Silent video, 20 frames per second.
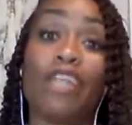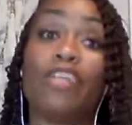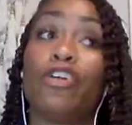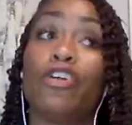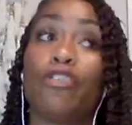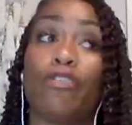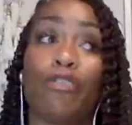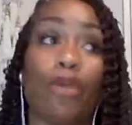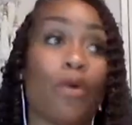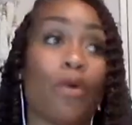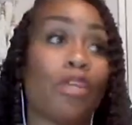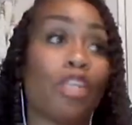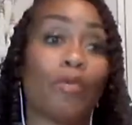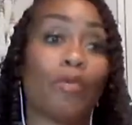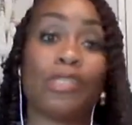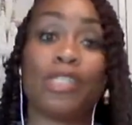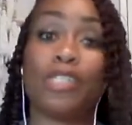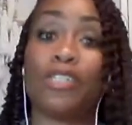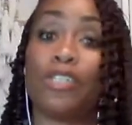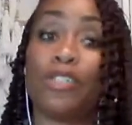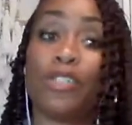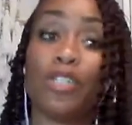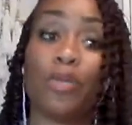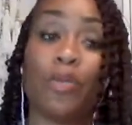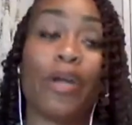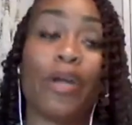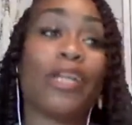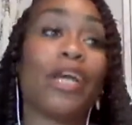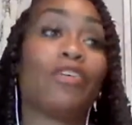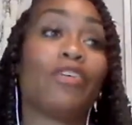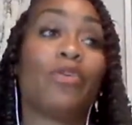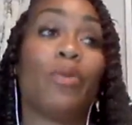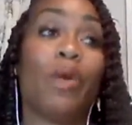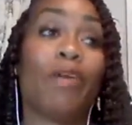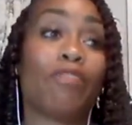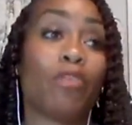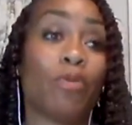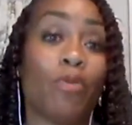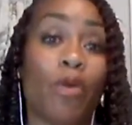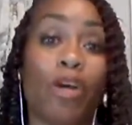and you're thrown in the position to where now you
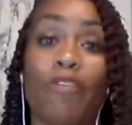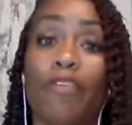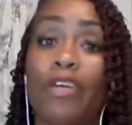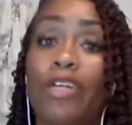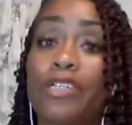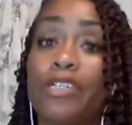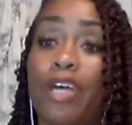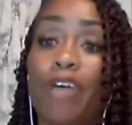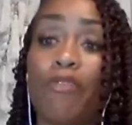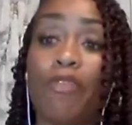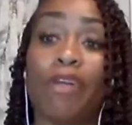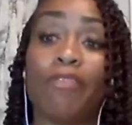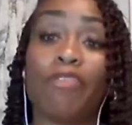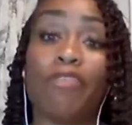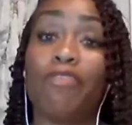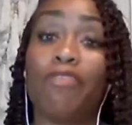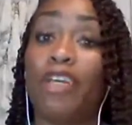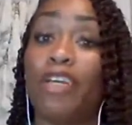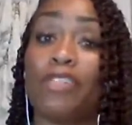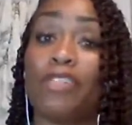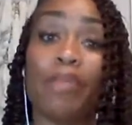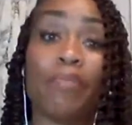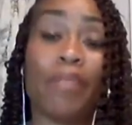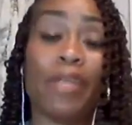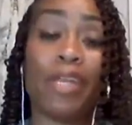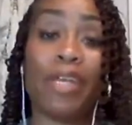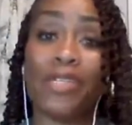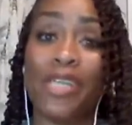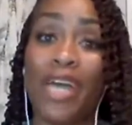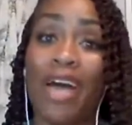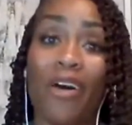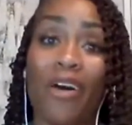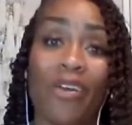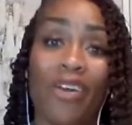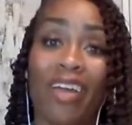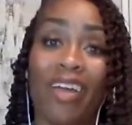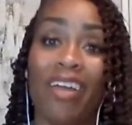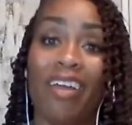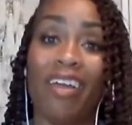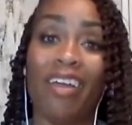have to work for yourself, or you have to figure something else out.